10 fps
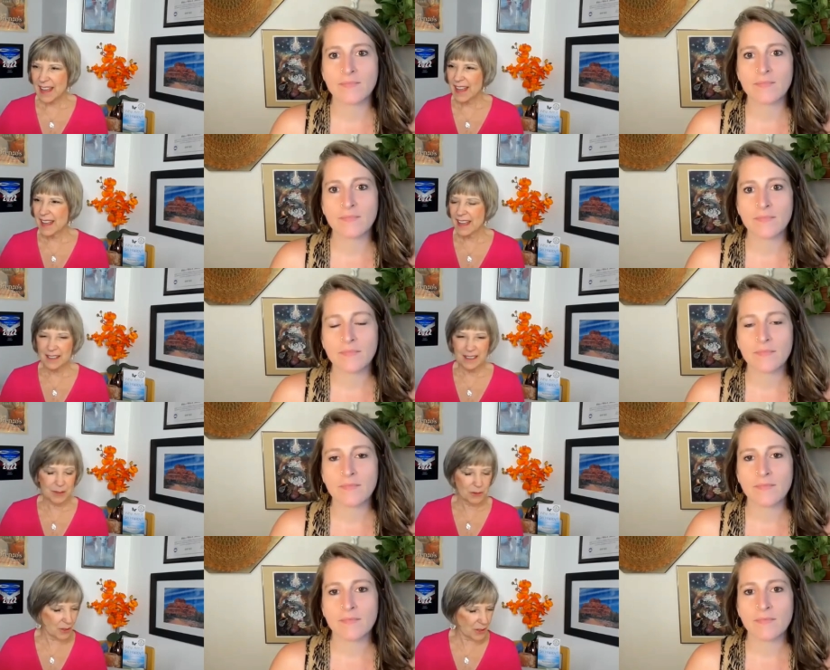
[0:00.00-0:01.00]
Speaker 1: and
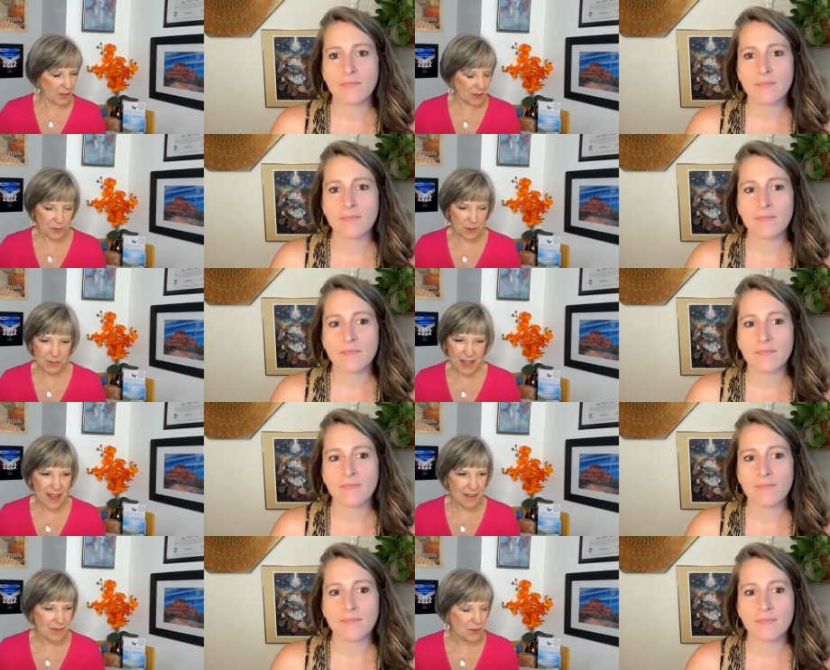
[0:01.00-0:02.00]
you know when we
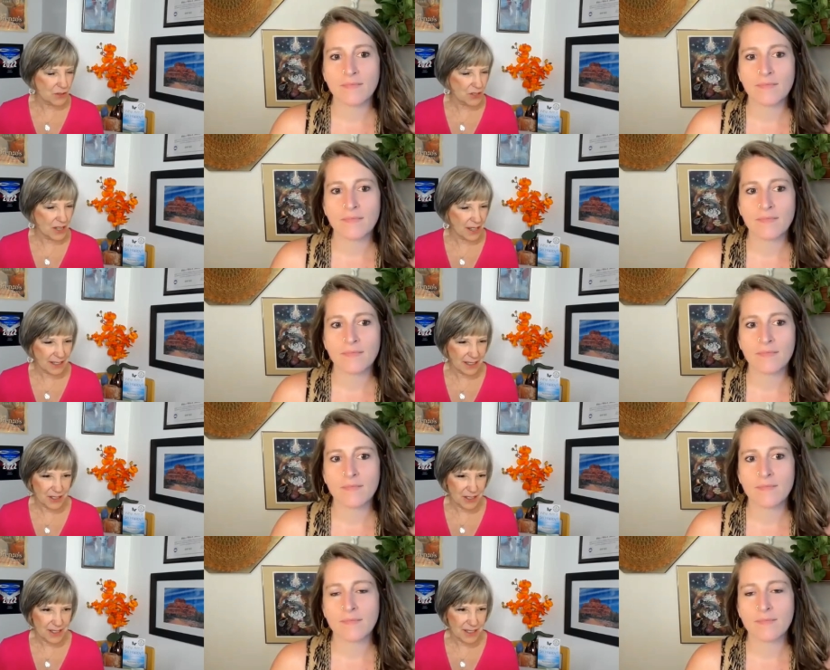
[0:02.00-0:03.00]
have those
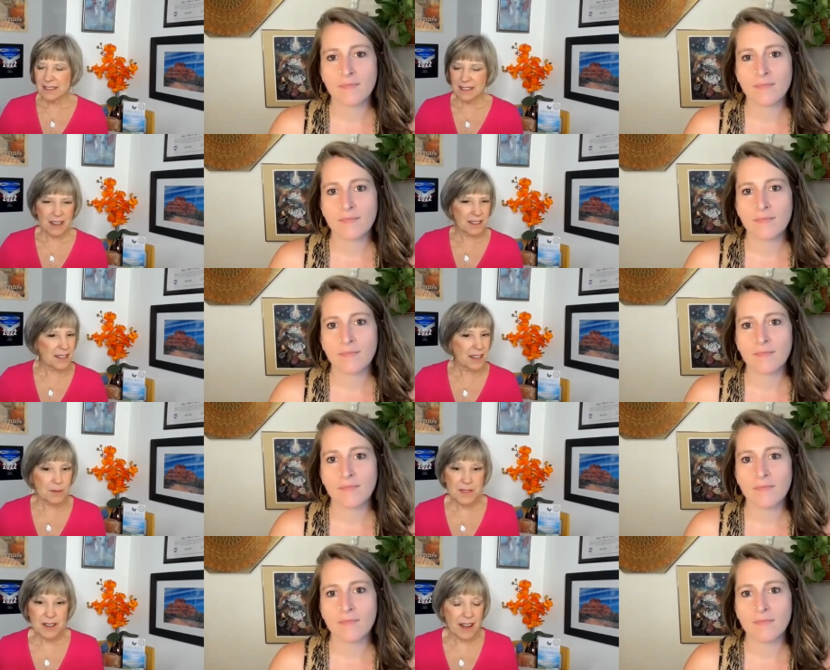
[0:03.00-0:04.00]
challenges a lot of
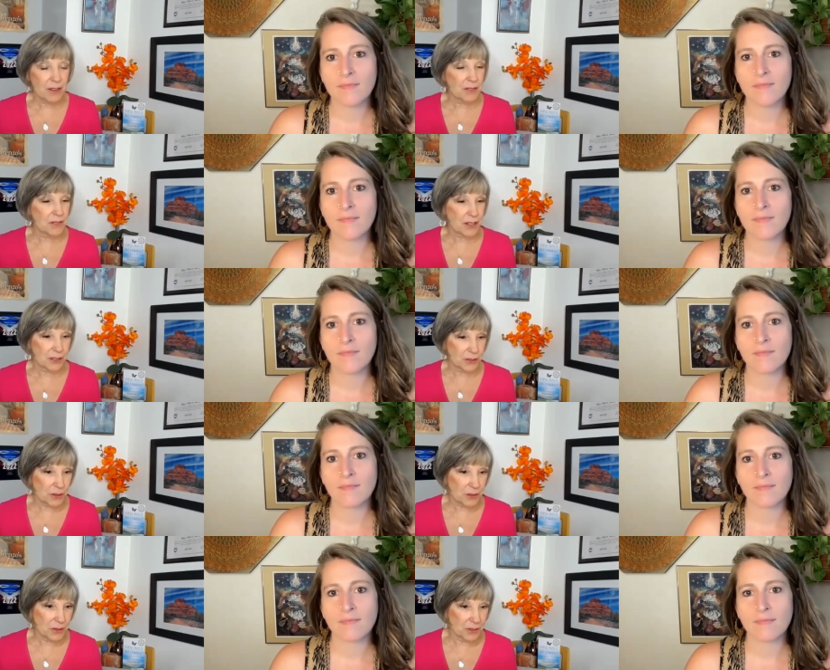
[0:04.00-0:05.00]
times they're out of our
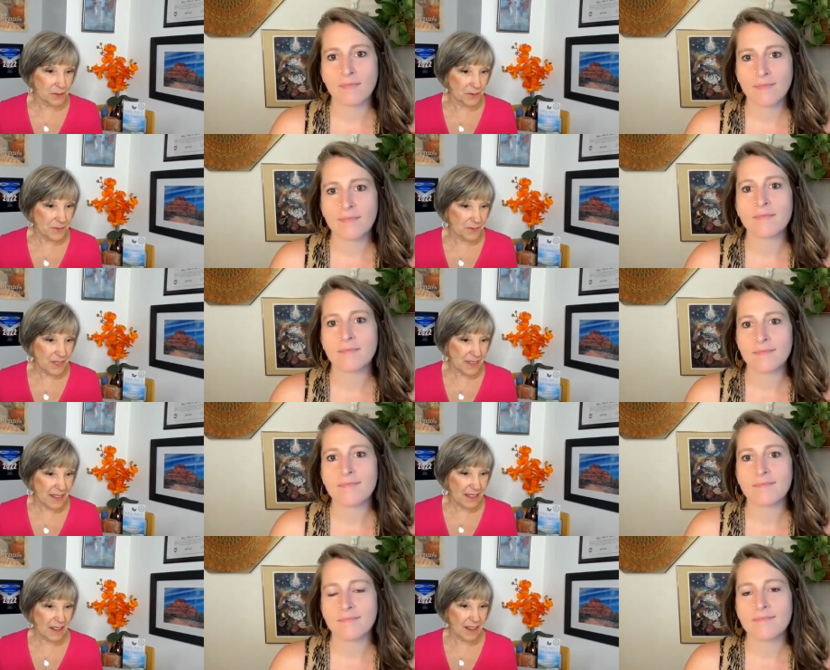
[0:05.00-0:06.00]
control
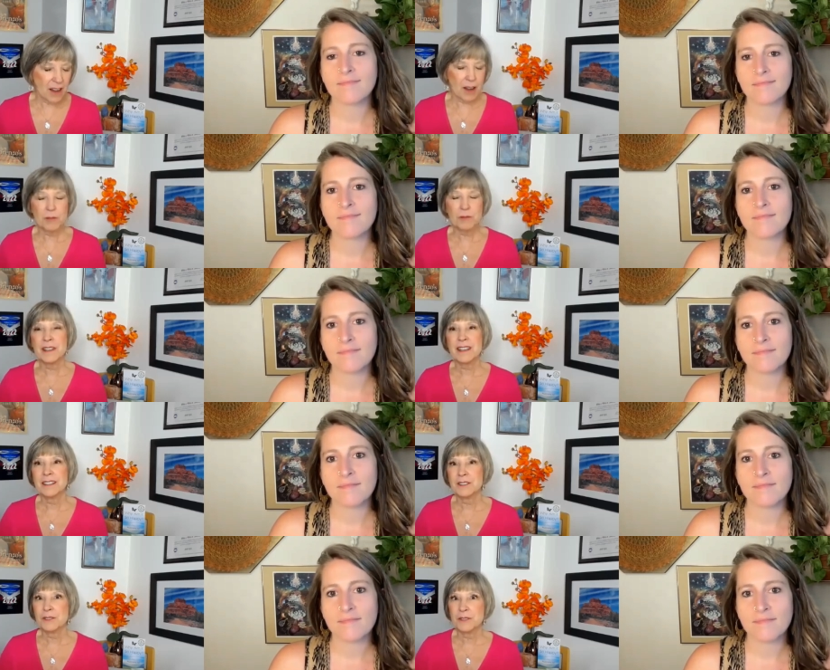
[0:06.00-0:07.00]
all we
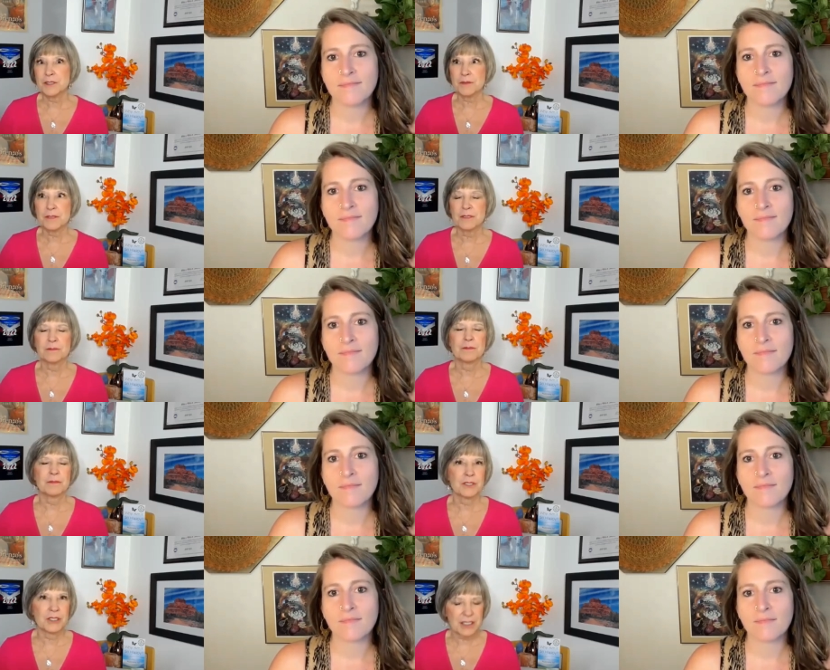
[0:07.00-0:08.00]
can do is
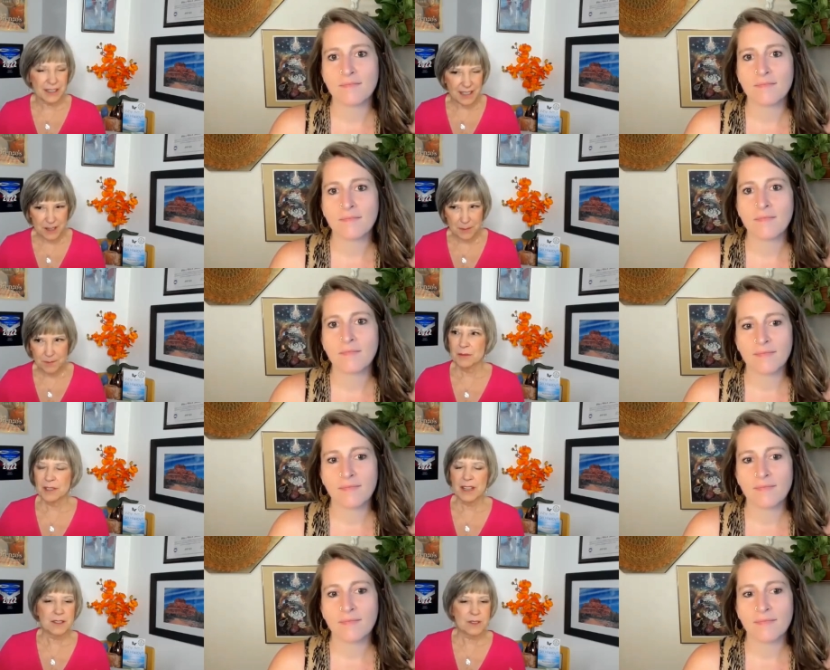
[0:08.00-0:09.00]
look at them
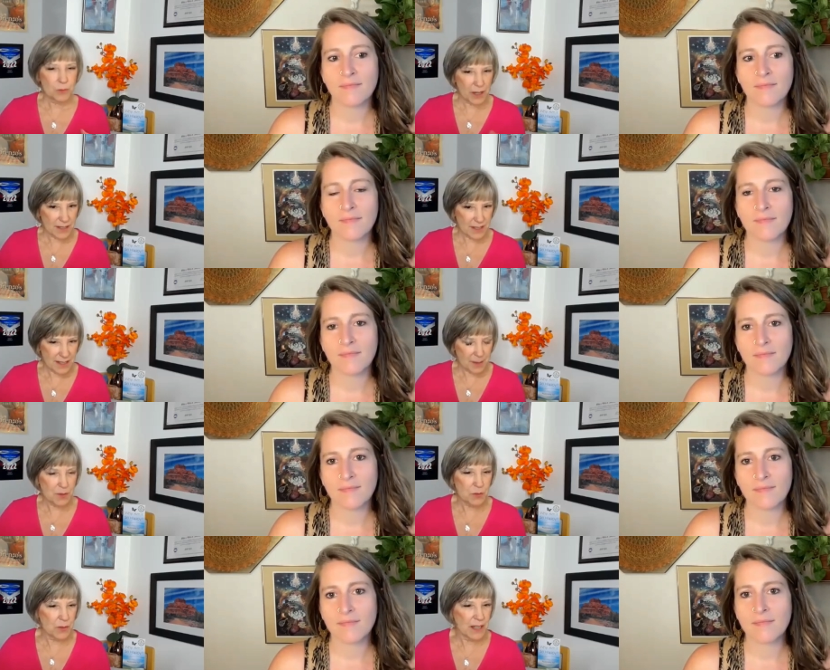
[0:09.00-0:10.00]
realize what
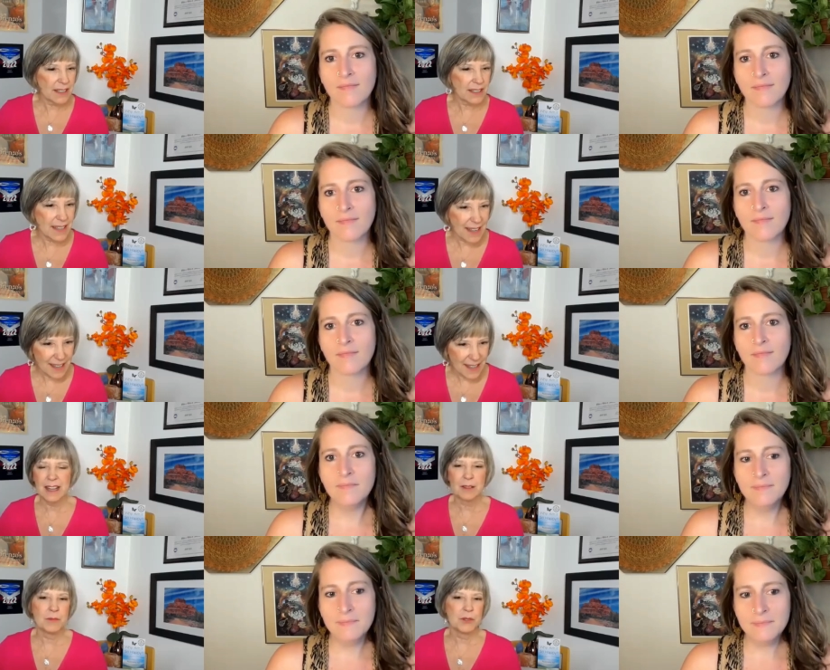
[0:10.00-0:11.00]
steps we can
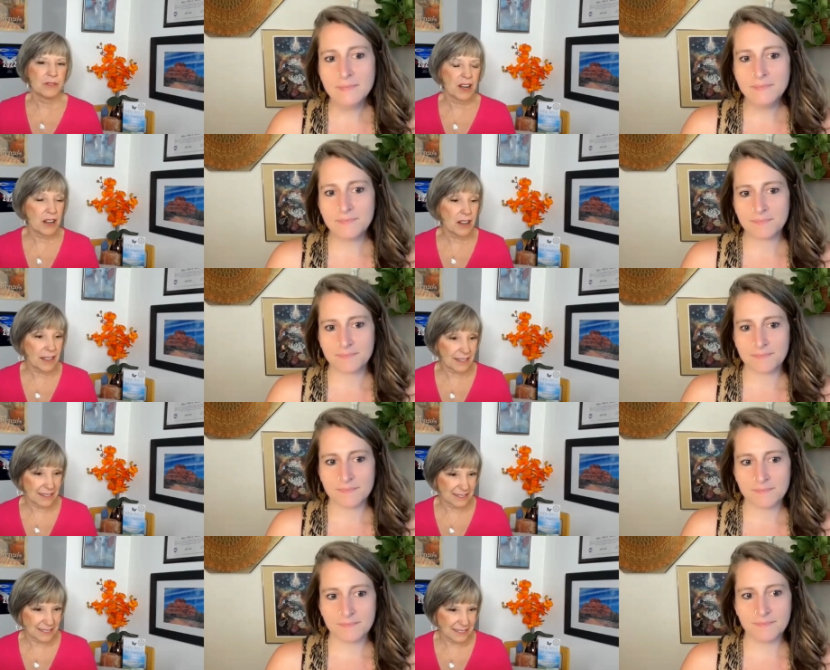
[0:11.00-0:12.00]
take and move on
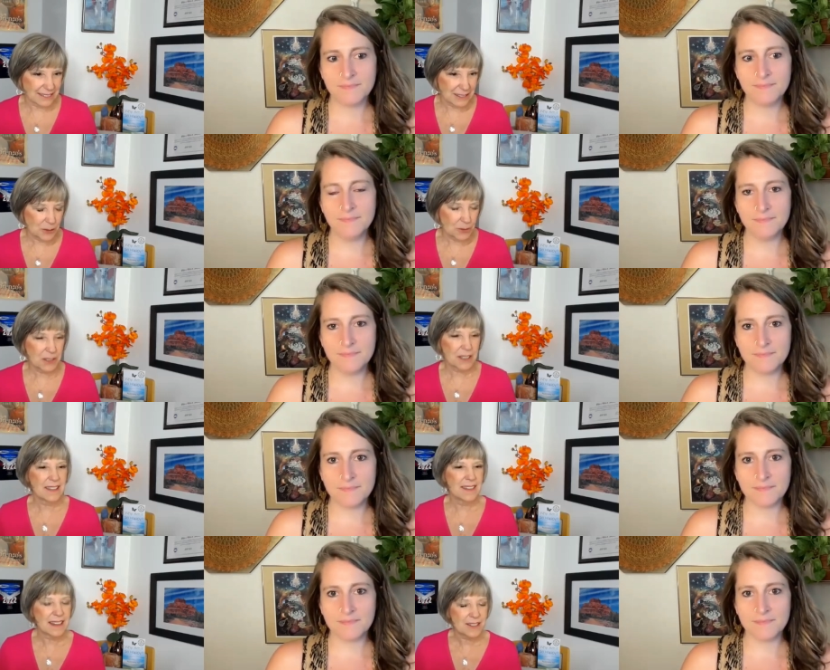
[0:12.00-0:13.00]

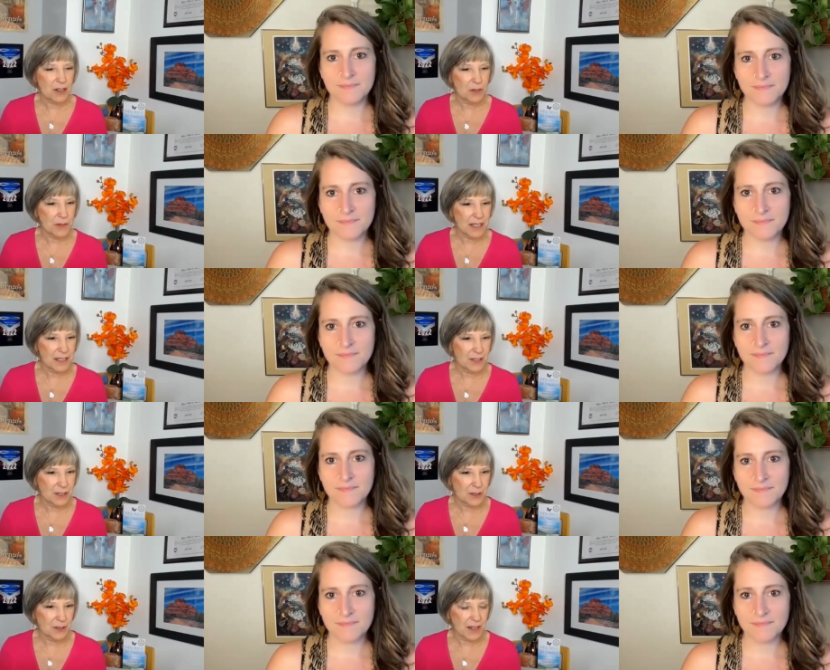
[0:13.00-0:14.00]
really that's all we can
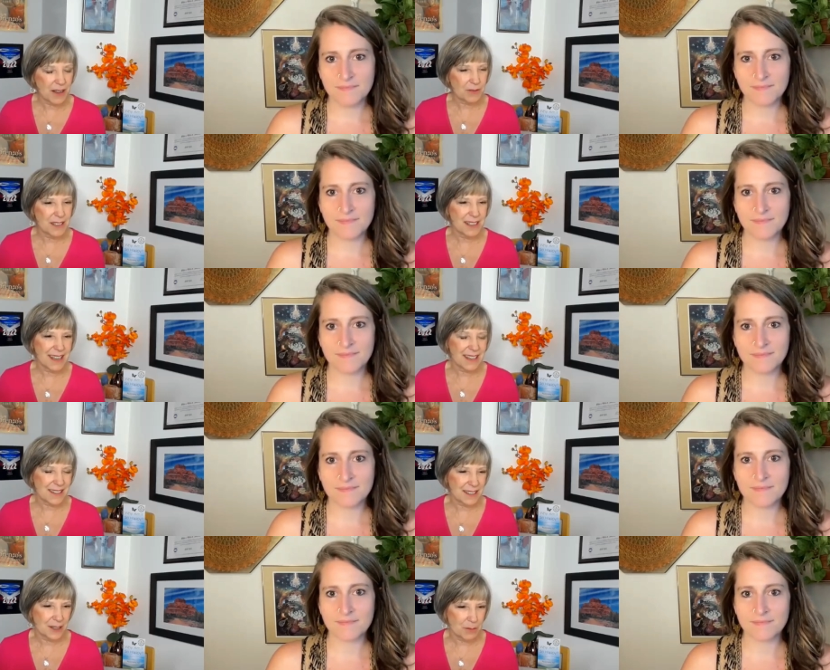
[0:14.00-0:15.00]
do every day
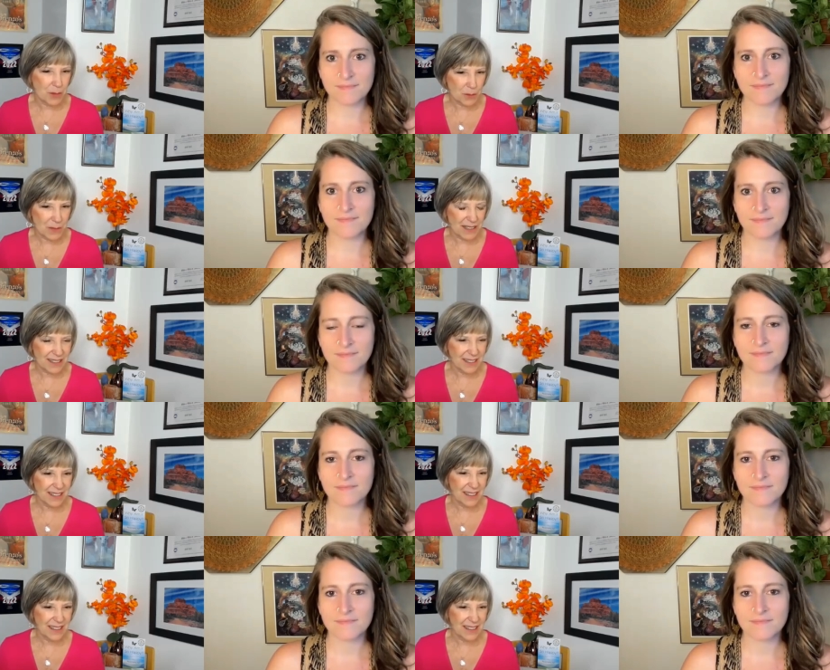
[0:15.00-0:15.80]
is in the moment